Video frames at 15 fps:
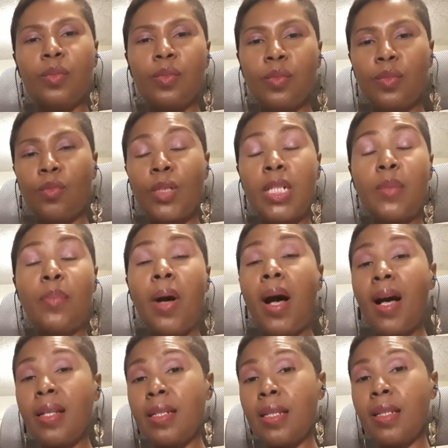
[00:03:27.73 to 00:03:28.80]

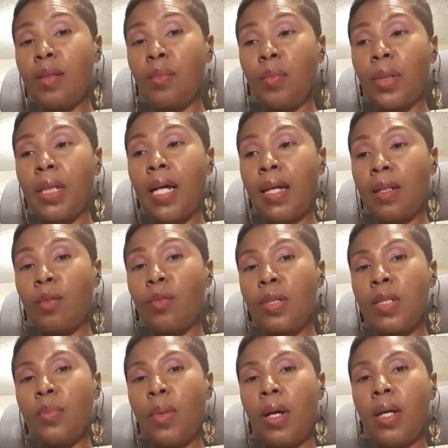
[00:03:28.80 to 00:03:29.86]
responded, but kind of
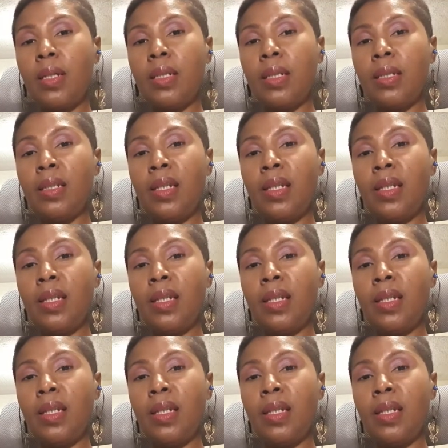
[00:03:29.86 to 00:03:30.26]
responded